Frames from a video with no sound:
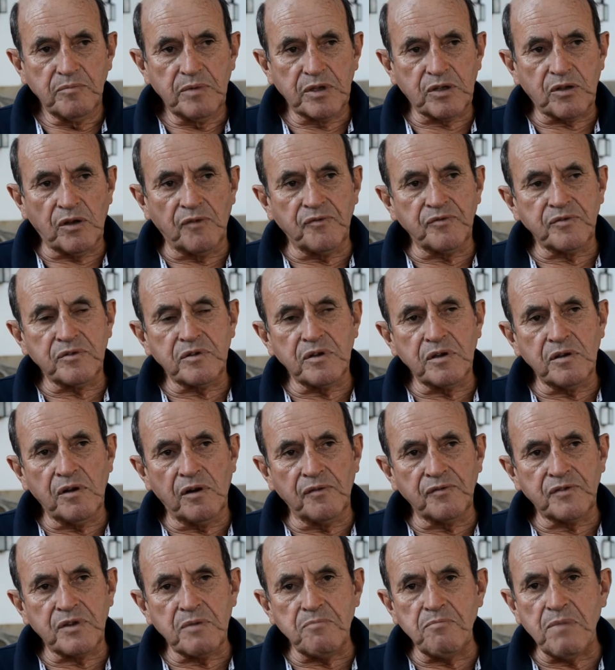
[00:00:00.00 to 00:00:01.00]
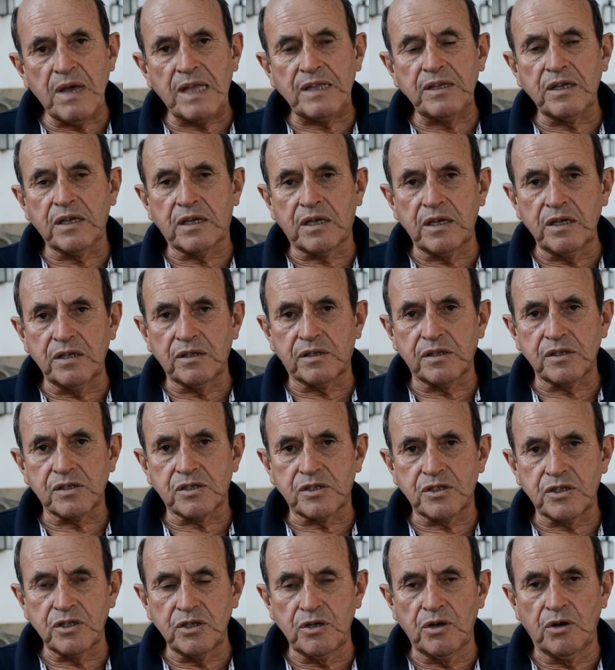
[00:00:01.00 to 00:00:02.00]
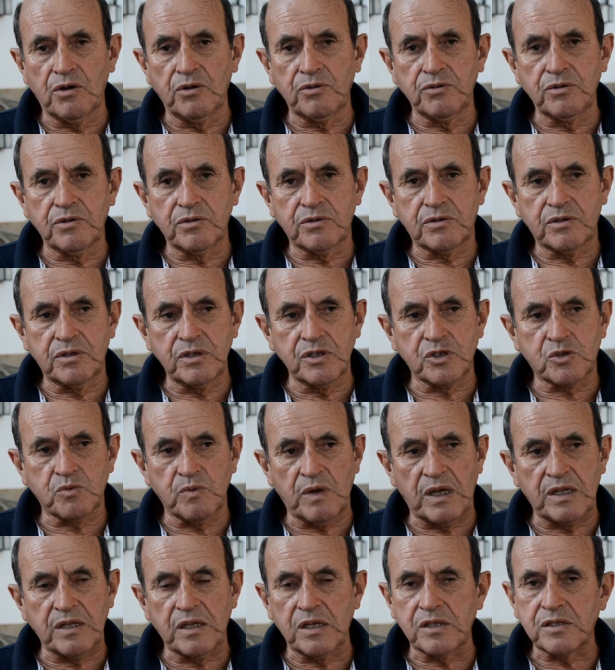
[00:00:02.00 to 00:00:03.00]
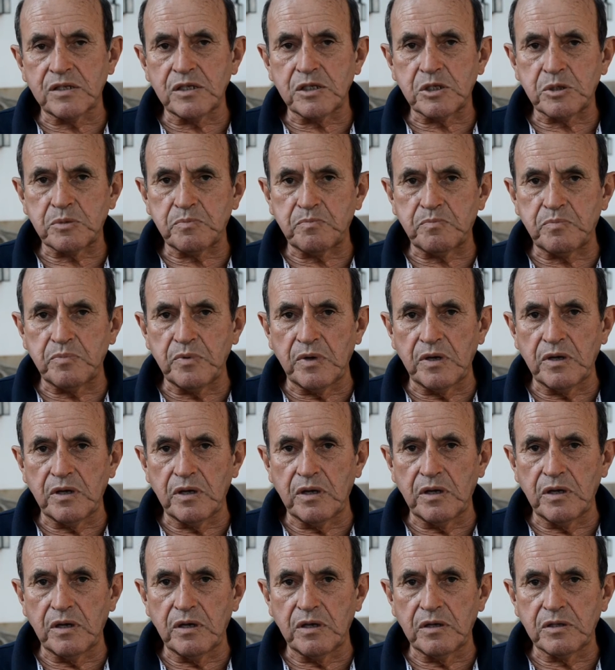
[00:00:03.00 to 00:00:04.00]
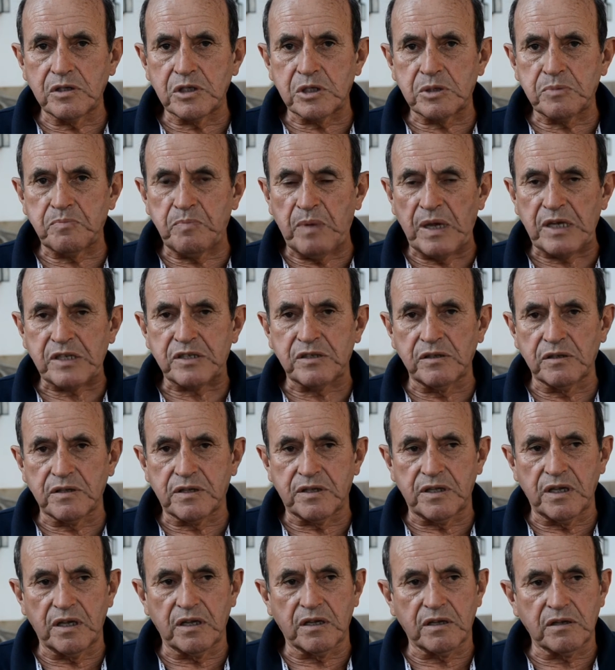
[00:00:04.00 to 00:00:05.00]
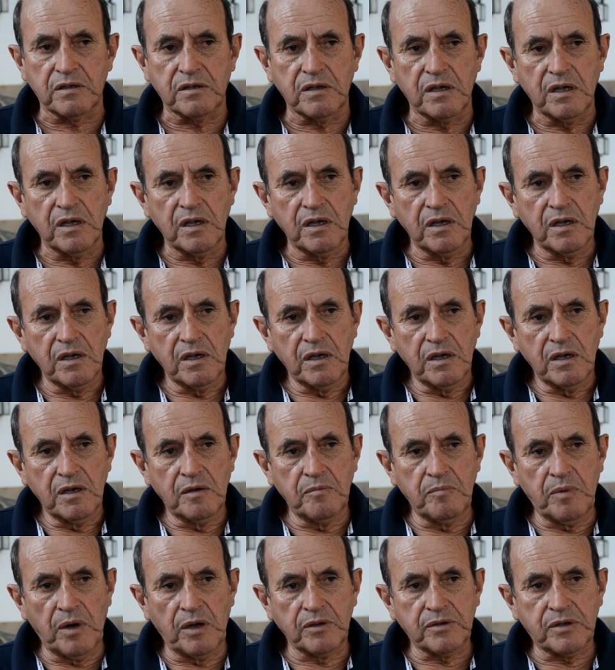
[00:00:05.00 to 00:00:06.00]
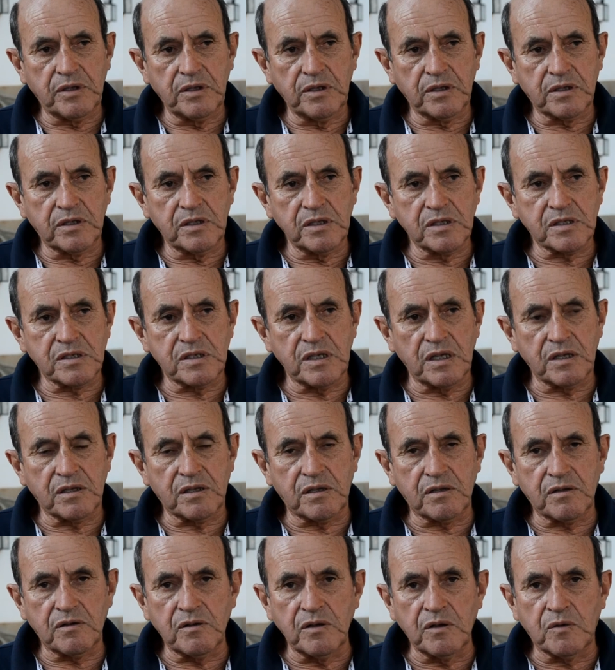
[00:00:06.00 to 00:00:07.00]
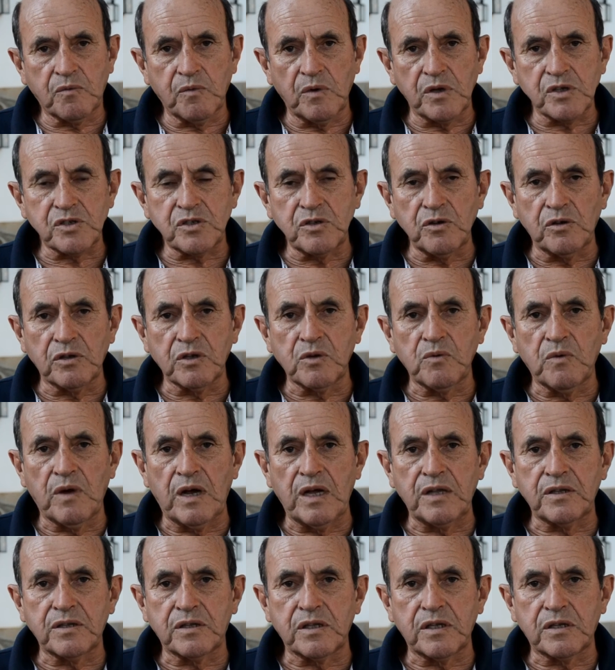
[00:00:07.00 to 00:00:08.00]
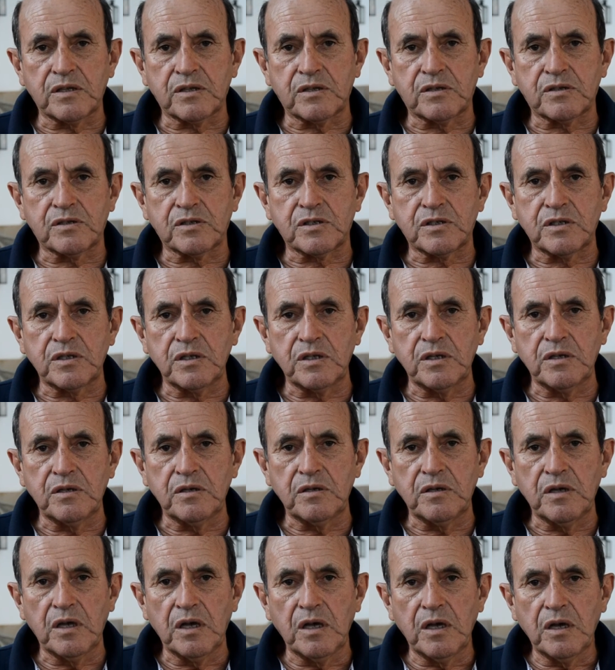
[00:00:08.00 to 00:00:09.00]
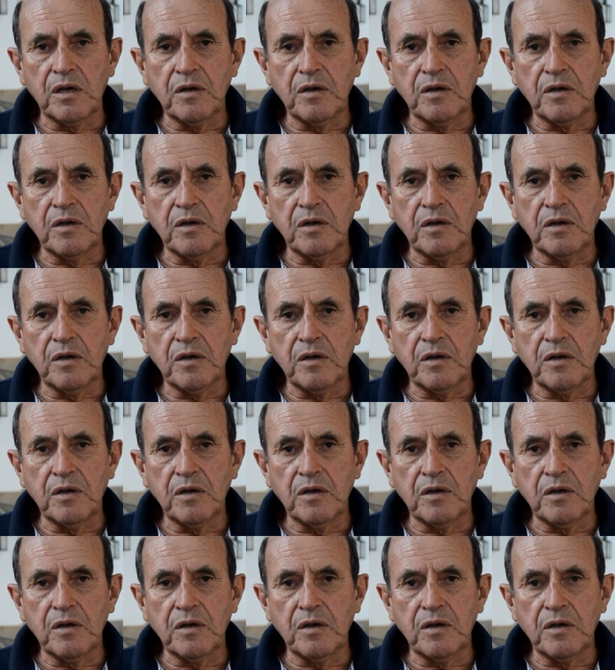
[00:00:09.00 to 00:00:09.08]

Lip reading: But of the many Quintas she owned, this one has a special thing about it, is that it was the only one that she